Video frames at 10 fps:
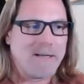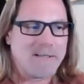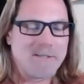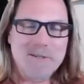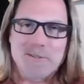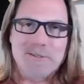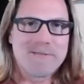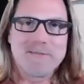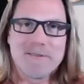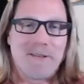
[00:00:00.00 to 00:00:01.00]
just
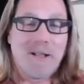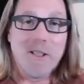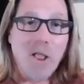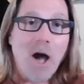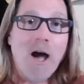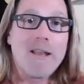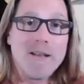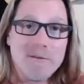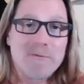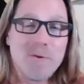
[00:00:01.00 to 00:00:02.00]
a lot
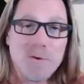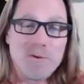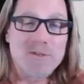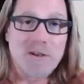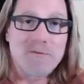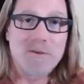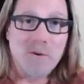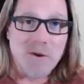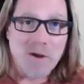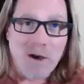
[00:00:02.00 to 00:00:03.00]
of cool stuff
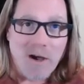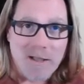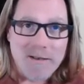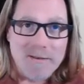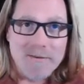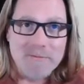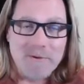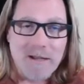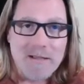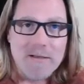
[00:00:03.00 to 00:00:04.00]
going on.
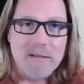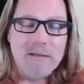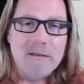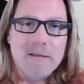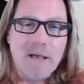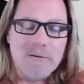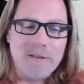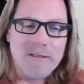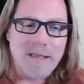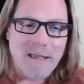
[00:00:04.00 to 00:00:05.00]
Right. Not
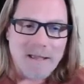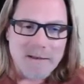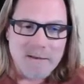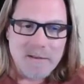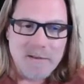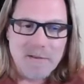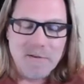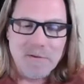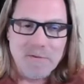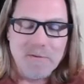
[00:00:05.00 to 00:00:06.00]
only that,
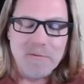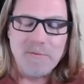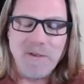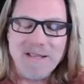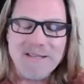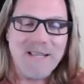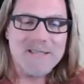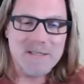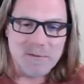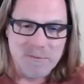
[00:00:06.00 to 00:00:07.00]

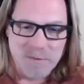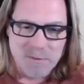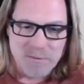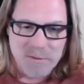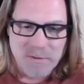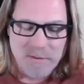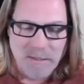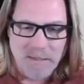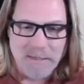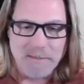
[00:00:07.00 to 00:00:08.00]
fantastic food.
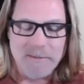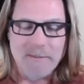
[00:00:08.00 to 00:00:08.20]
Uh,